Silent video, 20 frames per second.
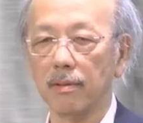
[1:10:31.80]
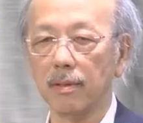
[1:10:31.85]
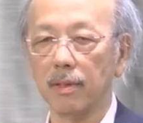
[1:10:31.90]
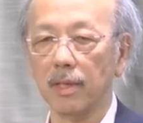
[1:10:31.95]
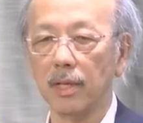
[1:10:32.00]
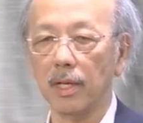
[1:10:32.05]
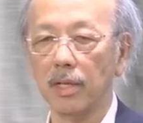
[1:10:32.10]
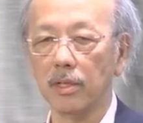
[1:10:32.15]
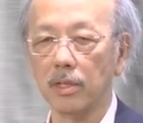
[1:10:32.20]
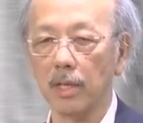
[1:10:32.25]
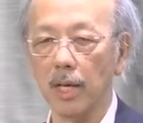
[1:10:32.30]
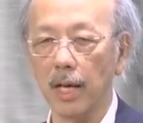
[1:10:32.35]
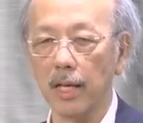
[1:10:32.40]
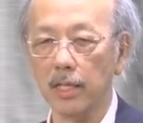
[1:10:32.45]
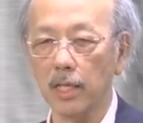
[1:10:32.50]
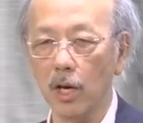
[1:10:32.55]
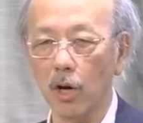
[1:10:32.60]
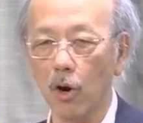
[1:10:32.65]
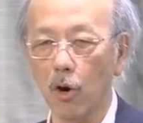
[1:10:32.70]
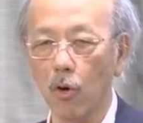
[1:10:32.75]
it's
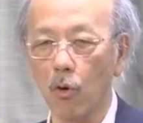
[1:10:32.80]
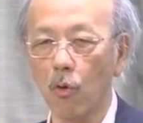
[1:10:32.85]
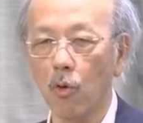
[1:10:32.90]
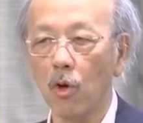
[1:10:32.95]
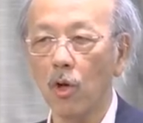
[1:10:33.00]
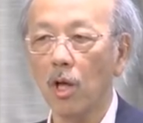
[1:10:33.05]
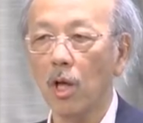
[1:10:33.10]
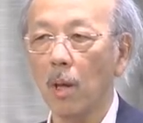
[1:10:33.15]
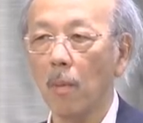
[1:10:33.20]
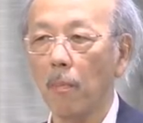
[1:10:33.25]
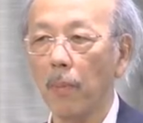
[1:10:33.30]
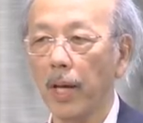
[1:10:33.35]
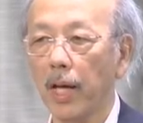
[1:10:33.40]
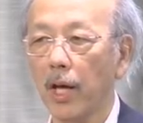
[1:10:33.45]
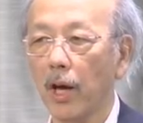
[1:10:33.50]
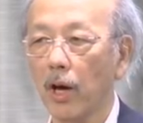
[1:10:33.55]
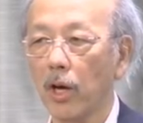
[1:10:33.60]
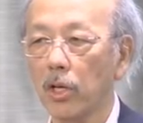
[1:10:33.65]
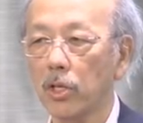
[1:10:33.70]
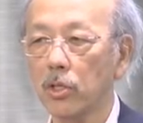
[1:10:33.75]
as a whole.
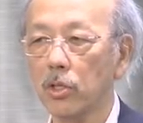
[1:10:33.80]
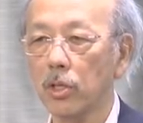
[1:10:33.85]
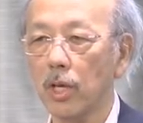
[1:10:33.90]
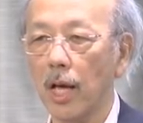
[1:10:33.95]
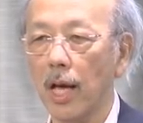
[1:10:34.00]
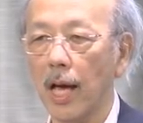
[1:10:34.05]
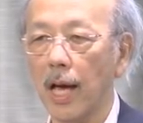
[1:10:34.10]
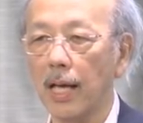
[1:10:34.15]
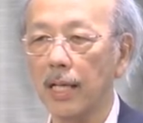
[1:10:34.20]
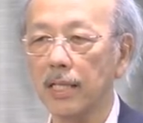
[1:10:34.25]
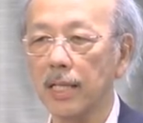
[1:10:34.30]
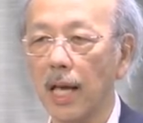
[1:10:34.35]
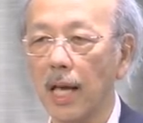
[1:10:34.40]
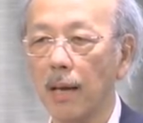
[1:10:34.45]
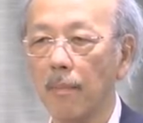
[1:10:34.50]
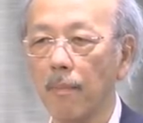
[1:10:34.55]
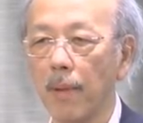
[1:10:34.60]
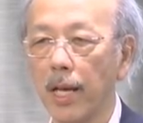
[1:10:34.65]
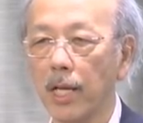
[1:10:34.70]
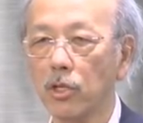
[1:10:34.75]
Because as
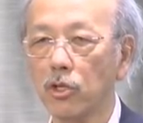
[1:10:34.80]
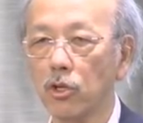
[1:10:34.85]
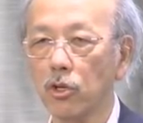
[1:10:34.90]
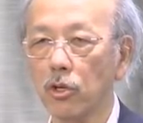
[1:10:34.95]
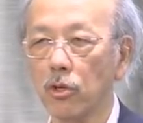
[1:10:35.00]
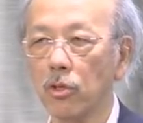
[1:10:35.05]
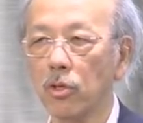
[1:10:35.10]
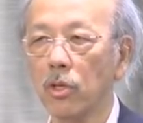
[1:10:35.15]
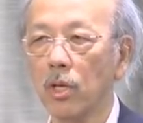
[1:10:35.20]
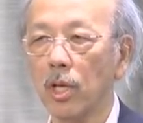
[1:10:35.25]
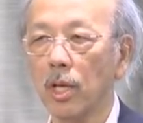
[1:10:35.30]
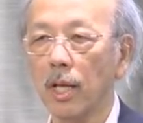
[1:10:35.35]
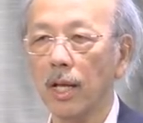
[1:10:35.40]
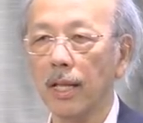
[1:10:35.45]
I mentioned,